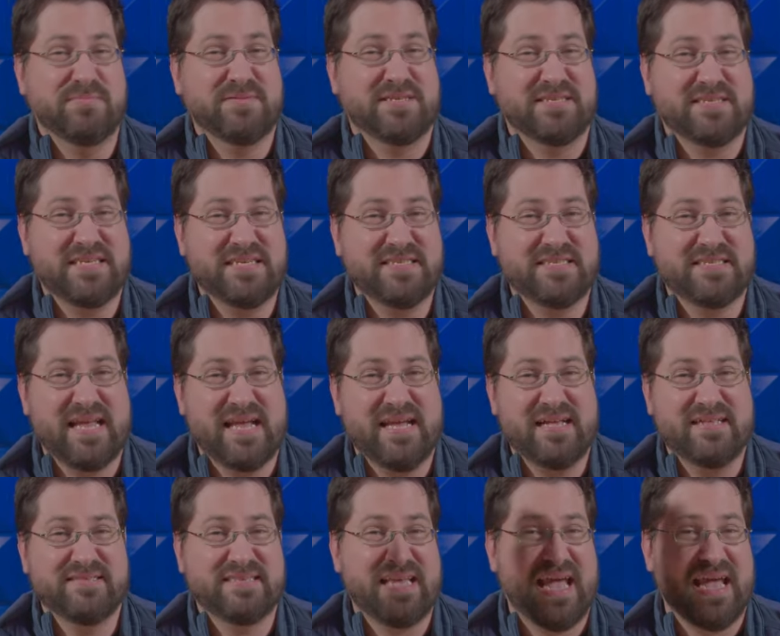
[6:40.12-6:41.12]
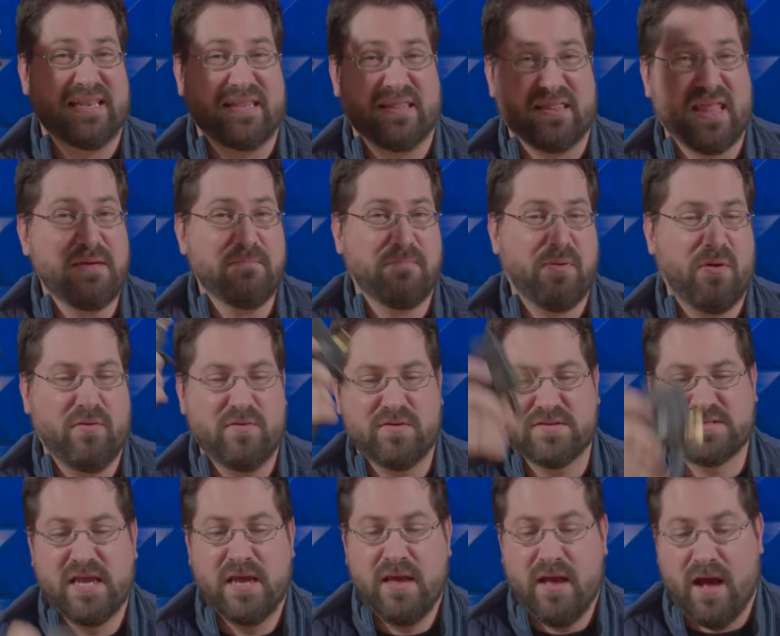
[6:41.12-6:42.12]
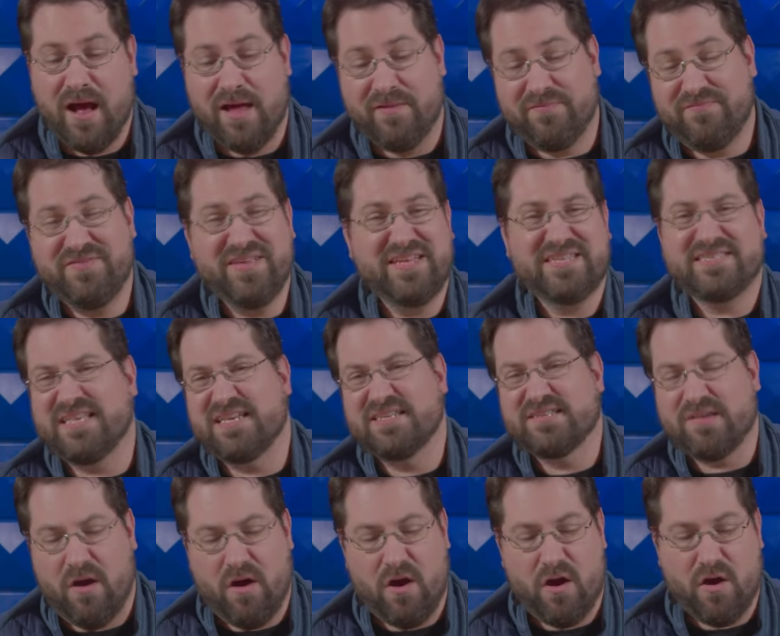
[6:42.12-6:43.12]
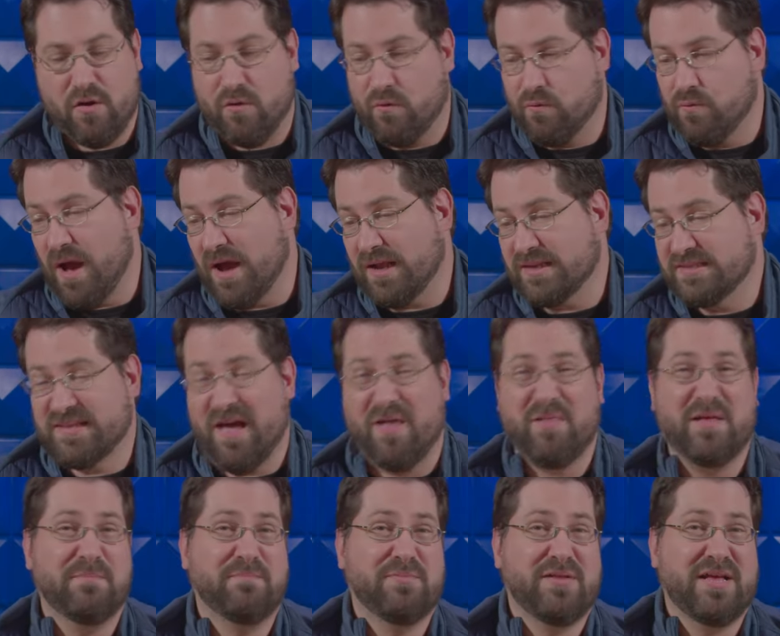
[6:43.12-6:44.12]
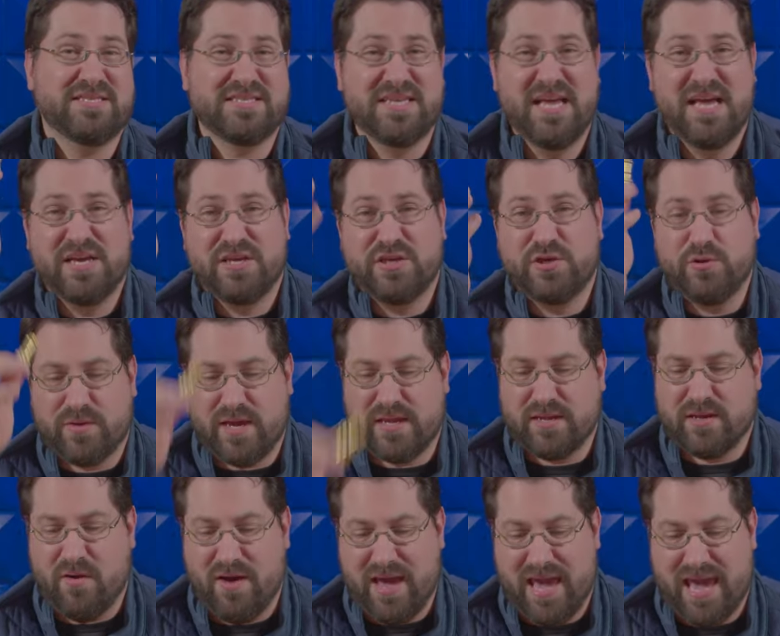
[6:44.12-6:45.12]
them to C-stands and light poles. These things are rock solid. Plus, you can go